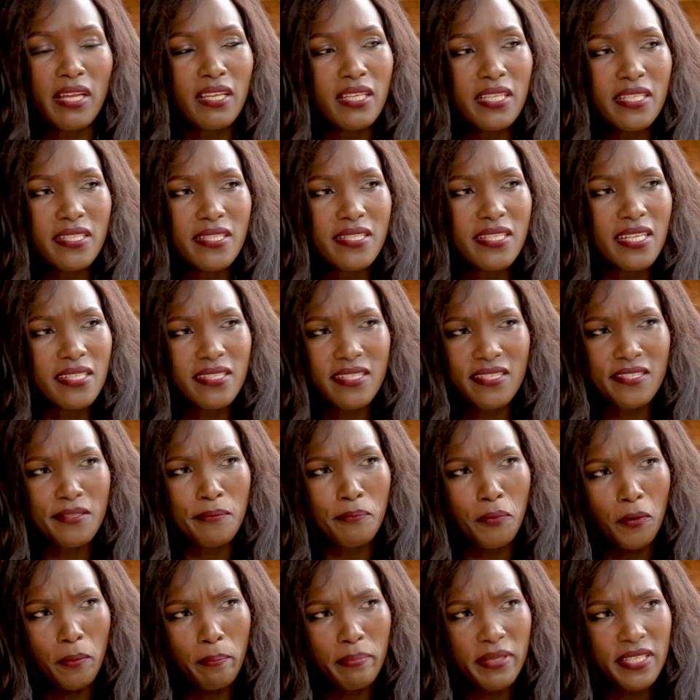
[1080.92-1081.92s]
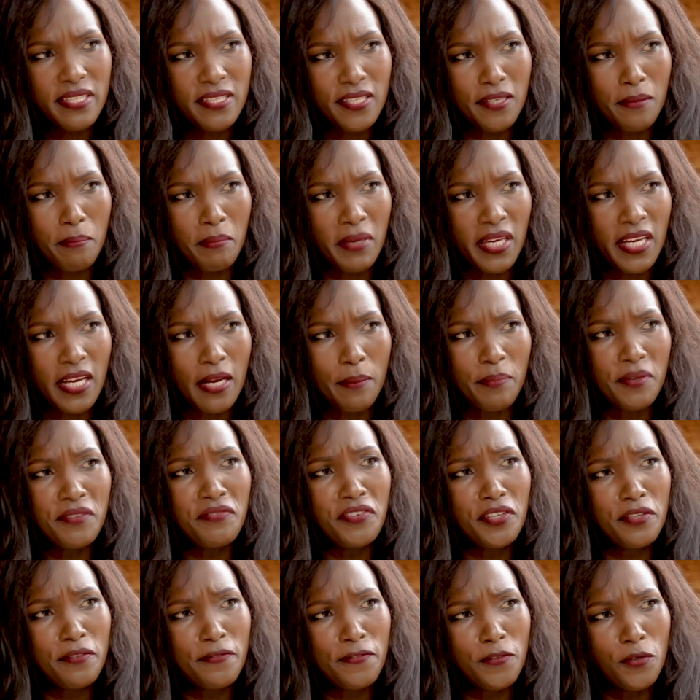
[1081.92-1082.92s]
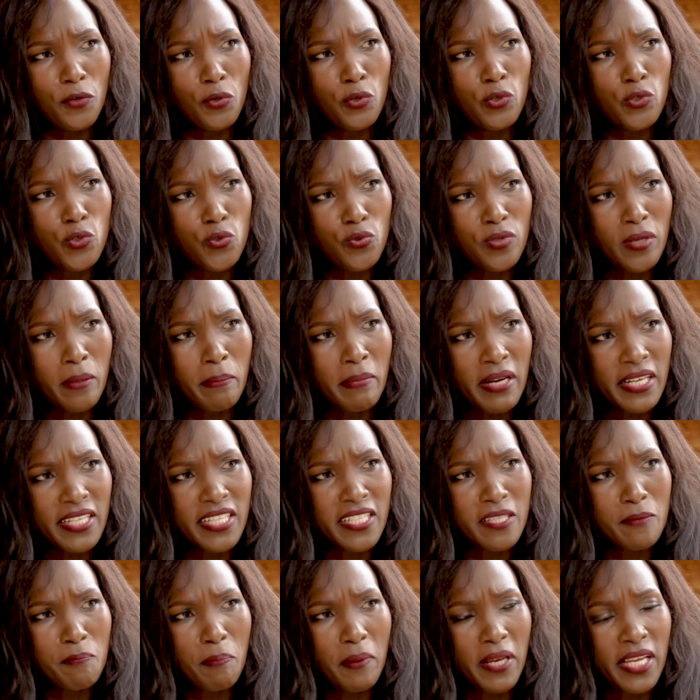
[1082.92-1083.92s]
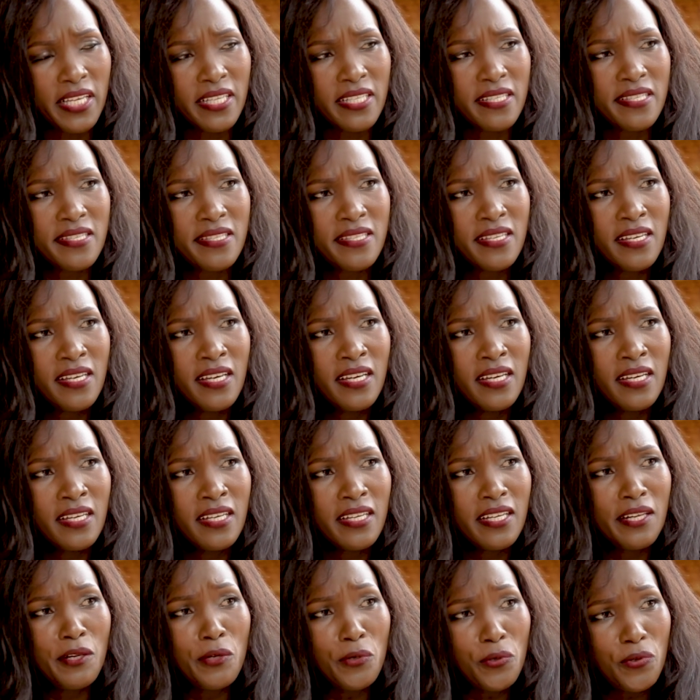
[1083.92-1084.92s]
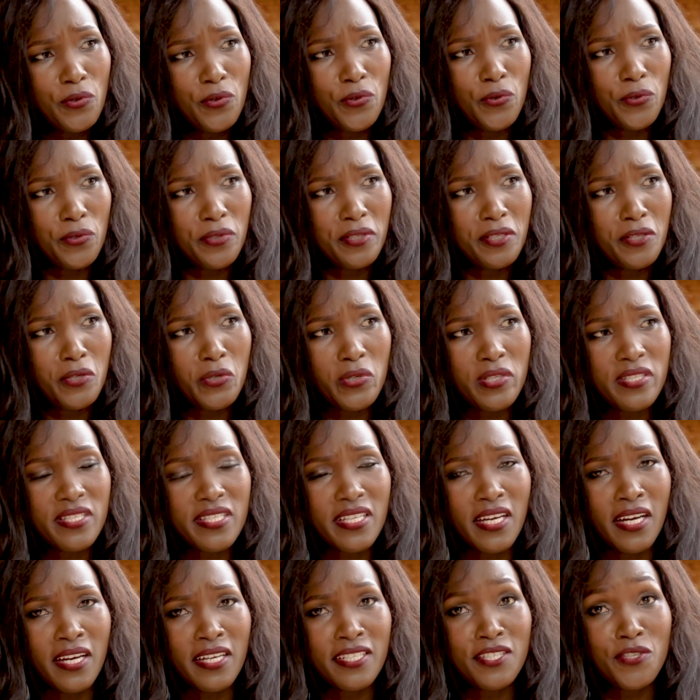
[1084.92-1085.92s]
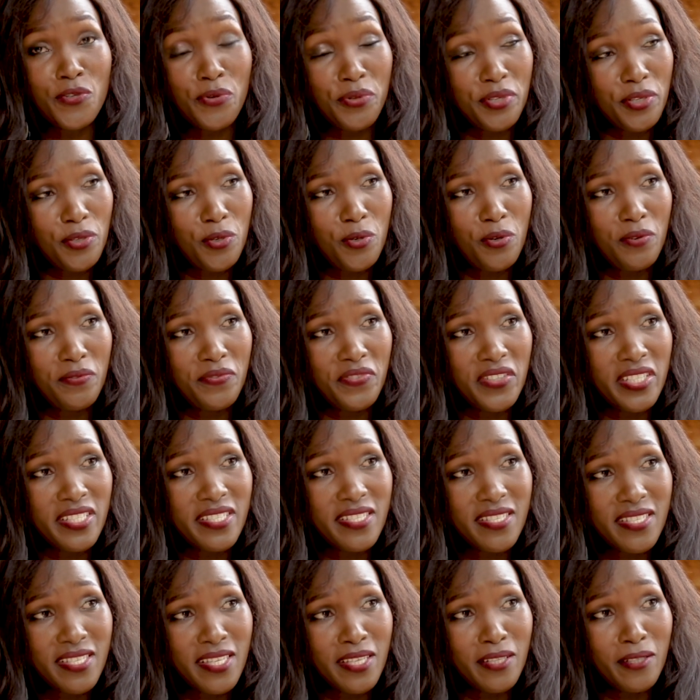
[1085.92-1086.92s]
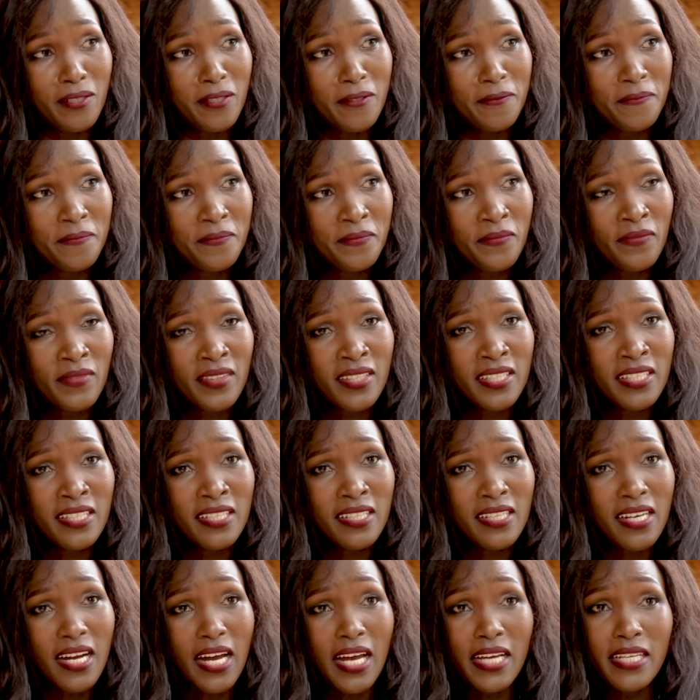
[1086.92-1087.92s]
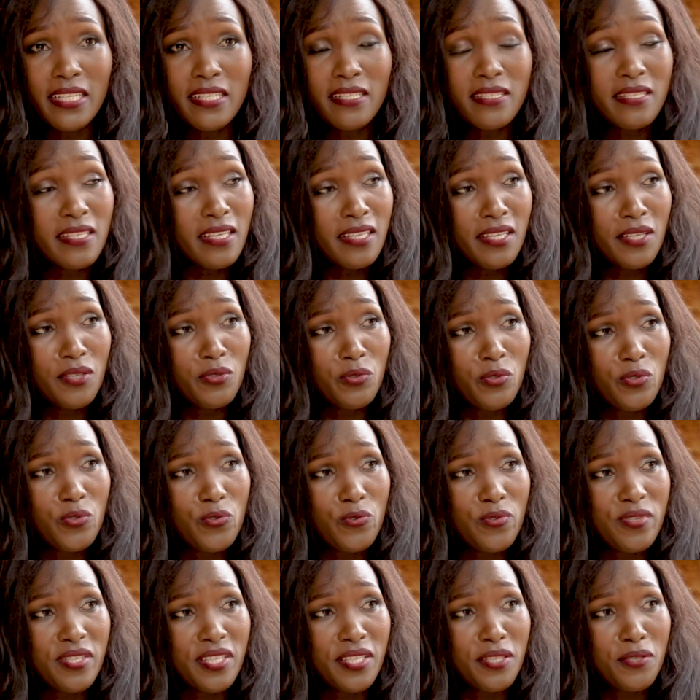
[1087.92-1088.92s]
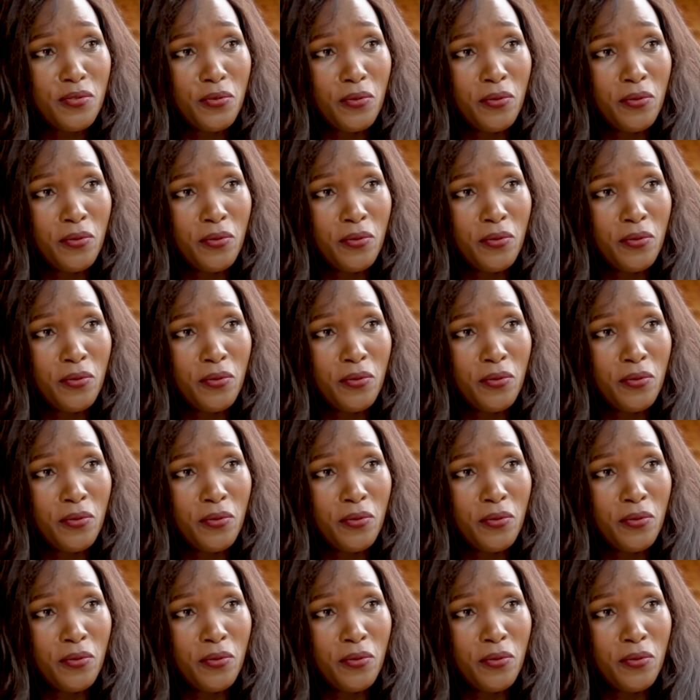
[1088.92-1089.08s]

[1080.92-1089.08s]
at least that simple basic makeup. Even if you're going to the marketplace, look good. Because during COVID still, I decided not to sit